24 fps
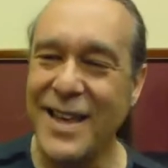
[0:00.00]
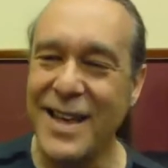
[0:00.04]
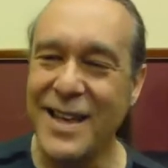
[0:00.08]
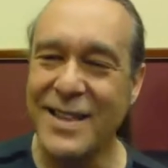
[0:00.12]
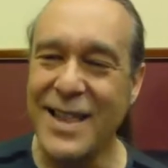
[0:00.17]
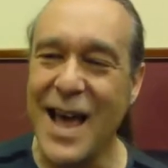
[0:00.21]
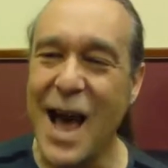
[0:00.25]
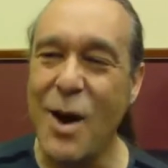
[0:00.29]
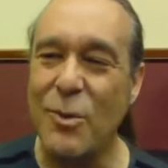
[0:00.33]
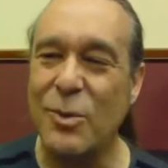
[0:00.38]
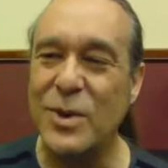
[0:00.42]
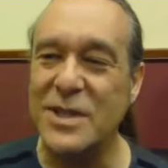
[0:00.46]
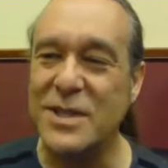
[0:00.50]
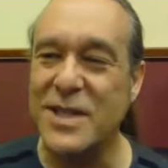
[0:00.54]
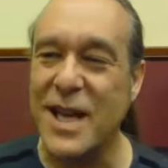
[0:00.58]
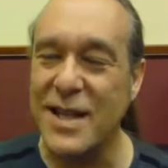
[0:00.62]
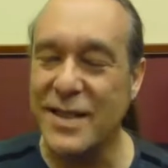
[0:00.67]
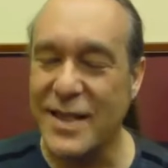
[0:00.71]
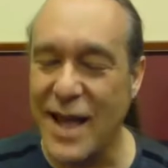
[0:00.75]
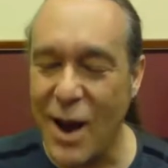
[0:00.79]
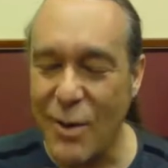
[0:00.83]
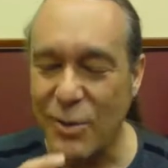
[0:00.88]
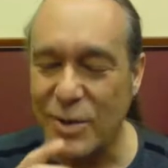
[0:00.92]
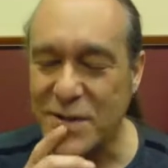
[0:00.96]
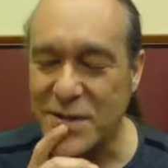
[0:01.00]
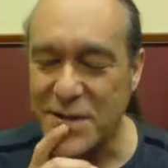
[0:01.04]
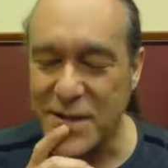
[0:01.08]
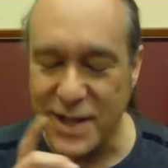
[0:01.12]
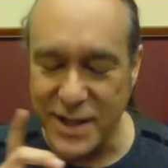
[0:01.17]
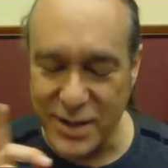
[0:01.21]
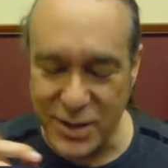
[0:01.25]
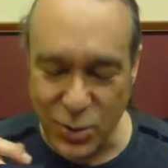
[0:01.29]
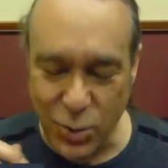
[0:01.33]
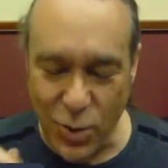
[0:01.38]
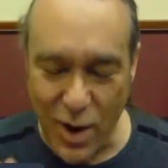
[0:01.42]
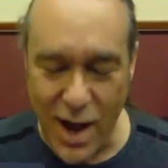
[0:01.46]
I think that forum, was a, that was
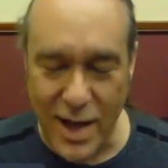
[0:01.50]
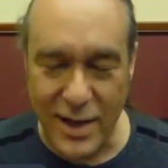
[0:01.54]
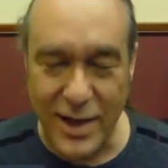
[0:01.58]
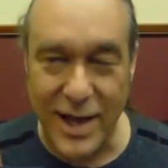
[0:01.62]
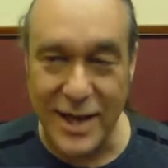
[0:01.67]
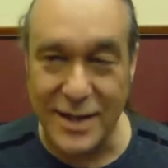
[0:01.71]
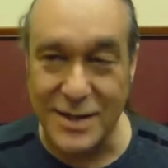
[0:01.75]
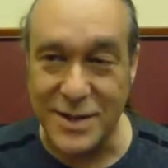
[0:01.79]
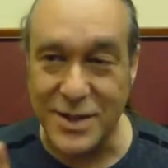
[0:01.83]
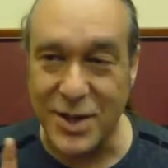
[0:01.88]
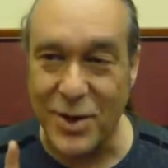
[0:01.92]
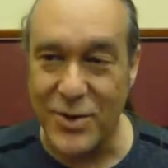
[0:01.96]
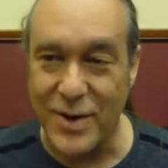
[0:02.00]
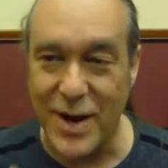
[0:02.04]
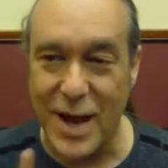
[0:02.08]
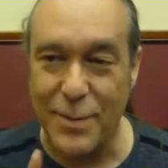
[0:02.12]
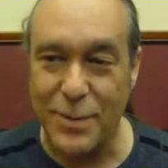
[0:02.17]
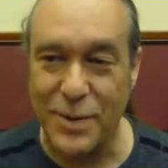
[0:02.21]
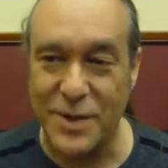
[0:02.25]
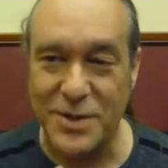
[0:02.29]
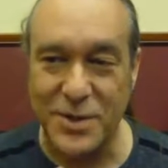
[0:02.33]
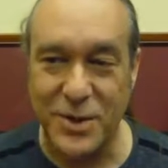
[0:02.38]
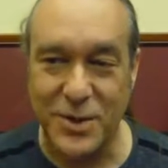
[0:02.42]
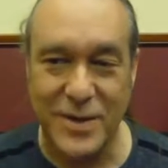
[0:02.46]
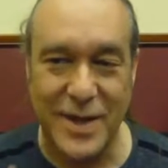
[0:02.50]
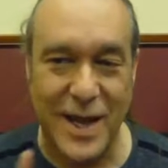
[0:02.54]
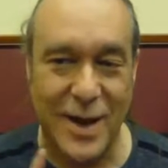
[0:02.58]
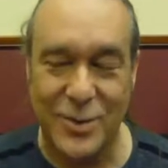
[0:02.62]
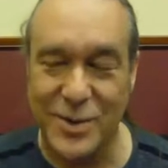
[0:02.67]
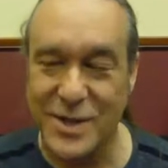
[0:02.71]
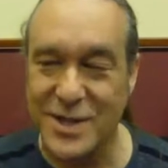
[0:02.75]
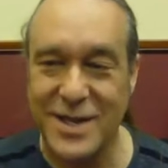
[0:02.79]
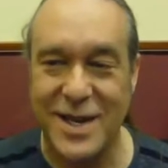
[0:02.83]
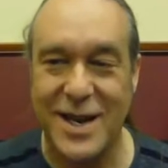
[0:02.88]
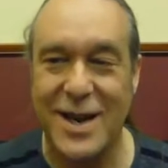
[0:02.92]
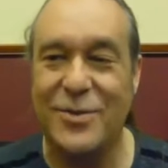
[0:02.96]
the Twilight Zone episode that
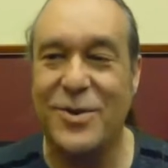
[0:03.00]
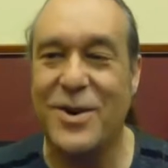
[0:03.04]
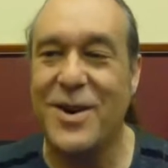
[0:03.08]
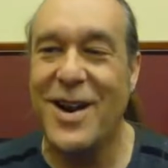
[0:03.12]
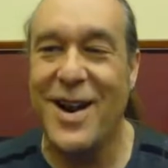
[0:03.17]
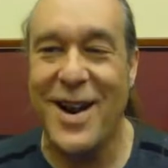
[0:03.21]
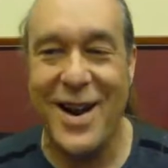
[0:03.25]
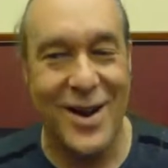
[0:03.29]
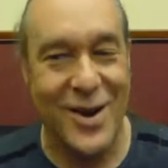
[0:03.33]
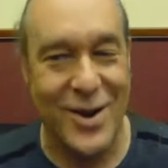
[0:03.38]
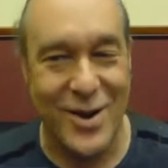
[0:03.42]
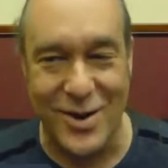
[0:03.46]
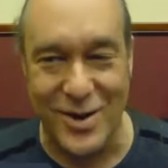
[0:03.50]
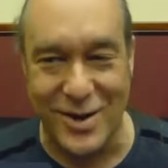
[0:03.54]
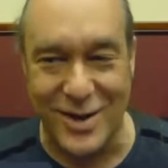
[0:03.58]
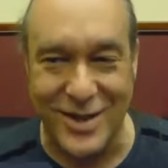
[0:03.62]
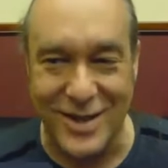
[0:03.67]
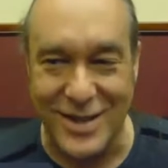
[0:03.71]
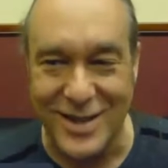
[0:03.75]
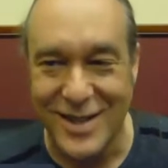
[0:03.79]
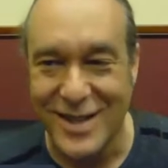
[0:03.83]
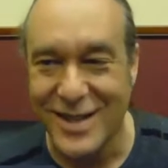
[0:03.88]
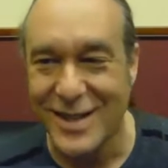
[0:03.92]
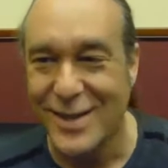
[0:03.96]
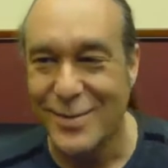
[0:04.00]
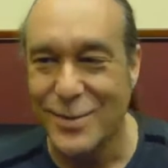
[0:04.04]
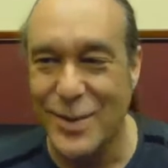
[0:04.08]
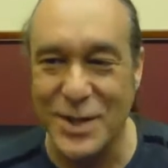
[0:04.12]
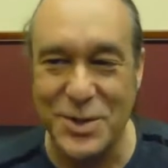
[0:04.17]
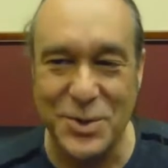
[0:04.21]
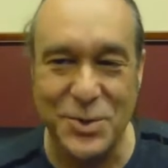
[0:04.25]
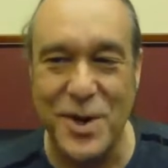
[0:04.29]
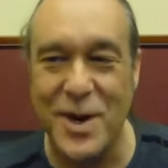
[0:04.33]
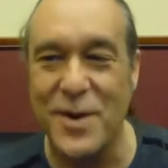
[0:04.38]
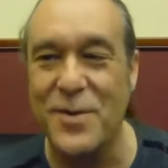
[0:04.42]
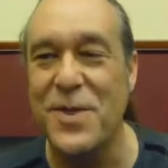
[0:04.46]
was never aired. The
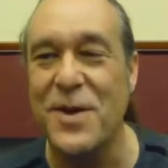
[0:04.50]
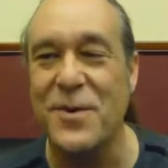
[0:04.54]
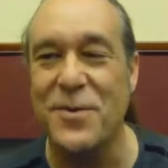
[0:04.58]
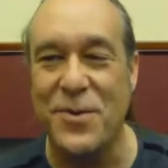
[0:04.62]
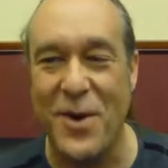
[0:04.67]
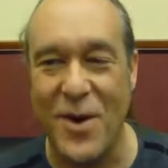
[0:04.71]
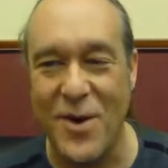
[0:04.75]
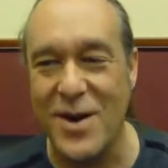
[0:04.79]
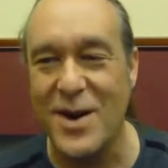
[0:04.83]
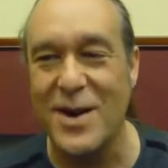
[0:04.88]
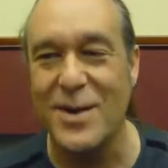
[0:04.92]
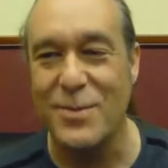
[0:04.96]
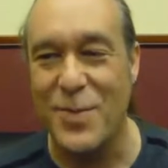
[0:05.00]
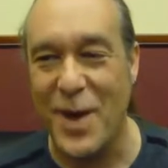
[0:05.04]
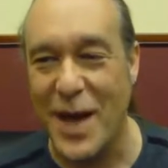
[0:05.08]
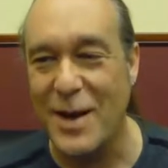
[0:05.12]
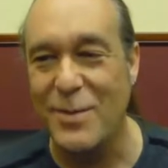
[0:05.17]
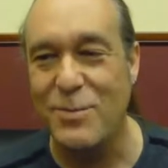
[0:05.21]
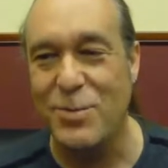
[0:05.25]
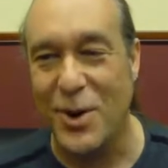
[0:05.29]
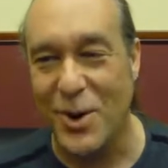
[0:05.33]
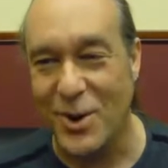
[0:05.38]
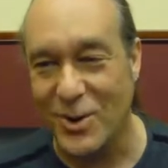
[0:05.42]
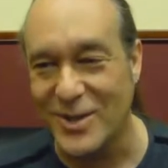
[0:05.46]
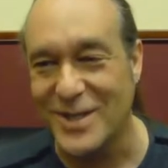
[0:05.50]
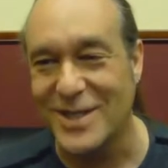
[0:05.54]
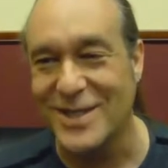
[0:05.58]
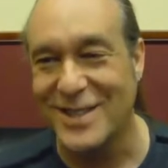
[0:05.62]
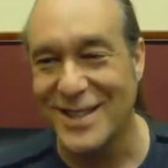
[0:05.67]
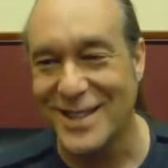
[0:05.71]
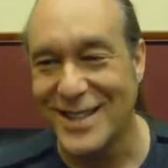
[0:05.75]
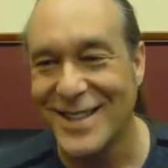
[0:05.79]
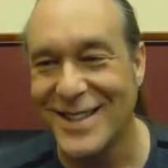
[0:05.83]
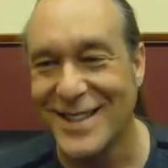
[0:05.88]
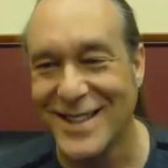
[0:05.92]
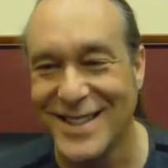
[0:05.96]
this farting bed the farting bedpost.